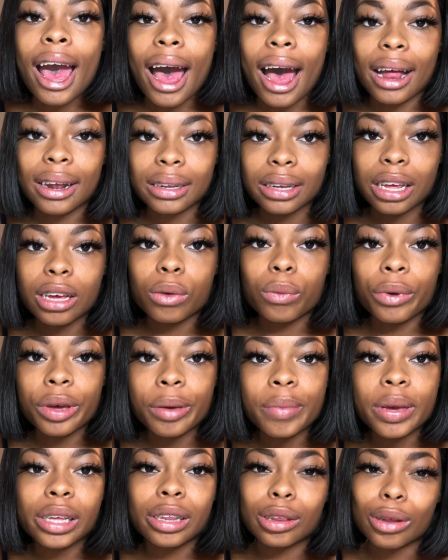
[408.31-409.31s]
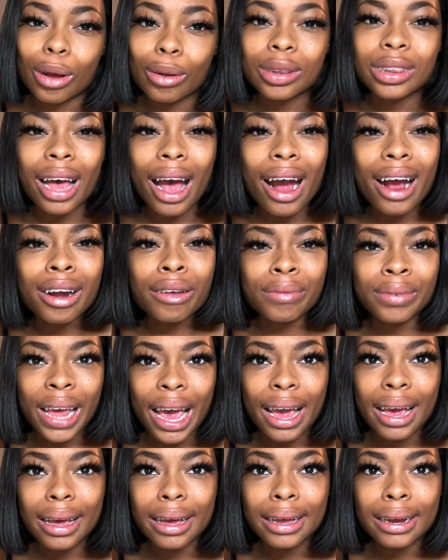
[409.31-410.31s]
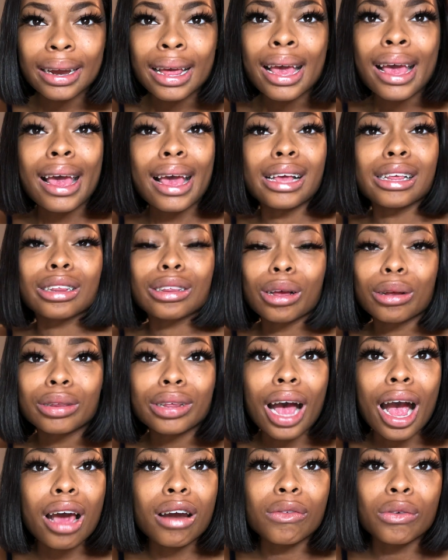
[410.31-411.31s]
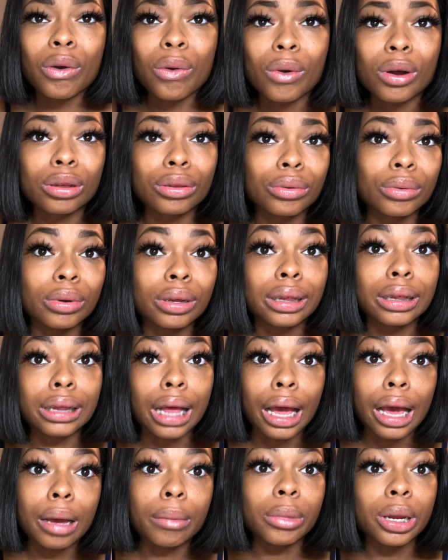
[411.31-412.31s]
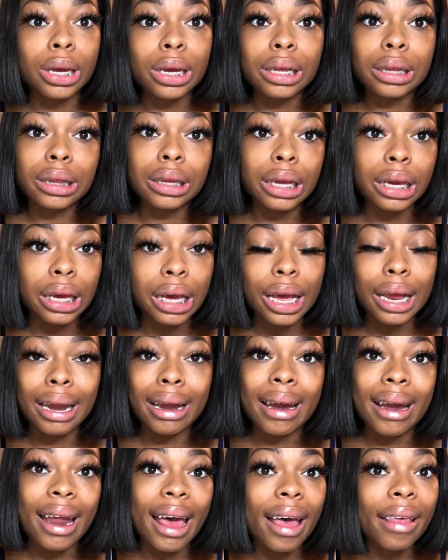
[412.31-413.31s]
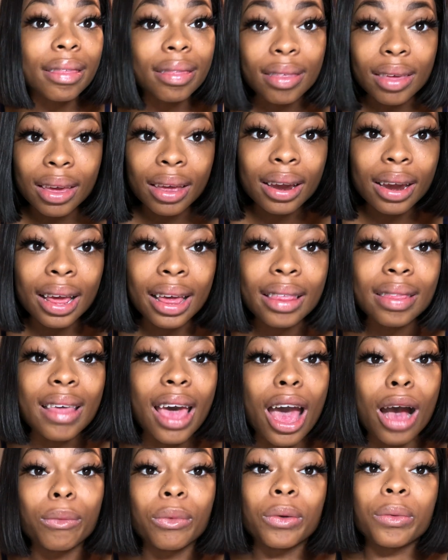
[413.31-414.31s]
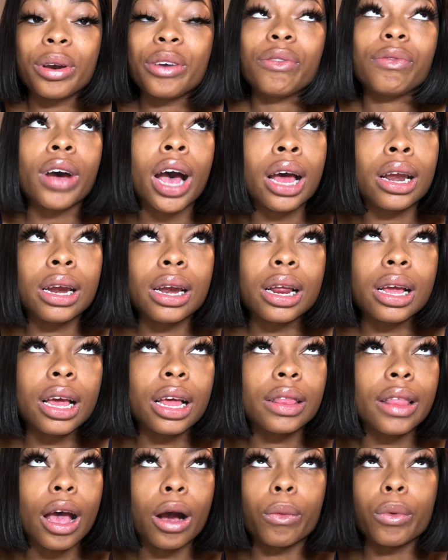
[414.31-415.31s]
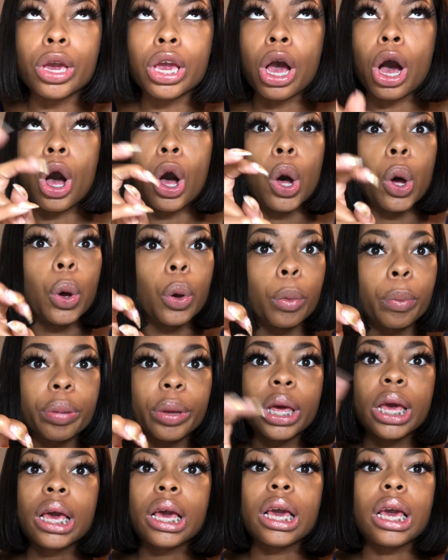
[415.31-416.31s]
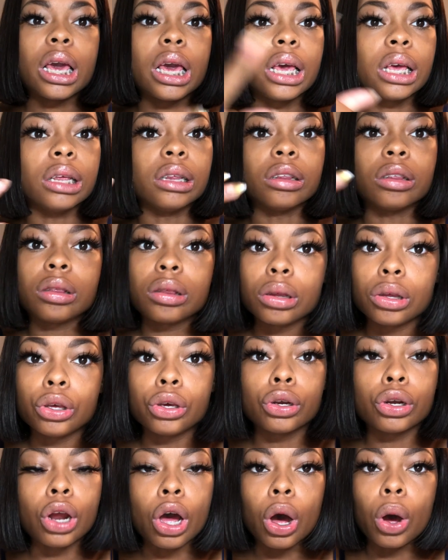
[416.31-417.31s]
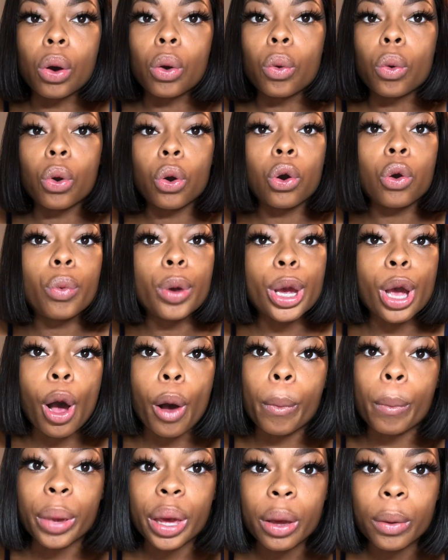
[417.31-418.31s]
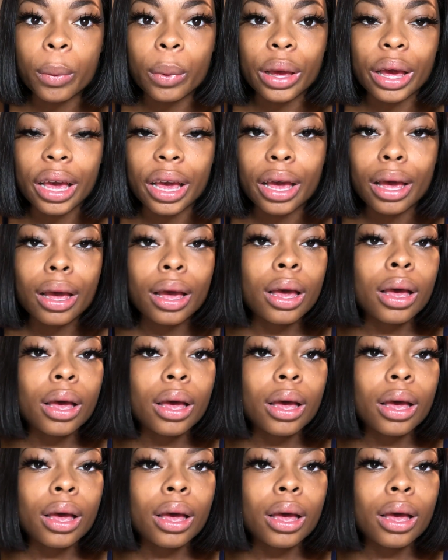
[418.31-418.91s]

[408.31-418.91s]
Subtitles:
I think we be so tired of dating and so tired of going through the same niggas to get nothing that when we find a nigga that we hope is, you know, who we gonna be with,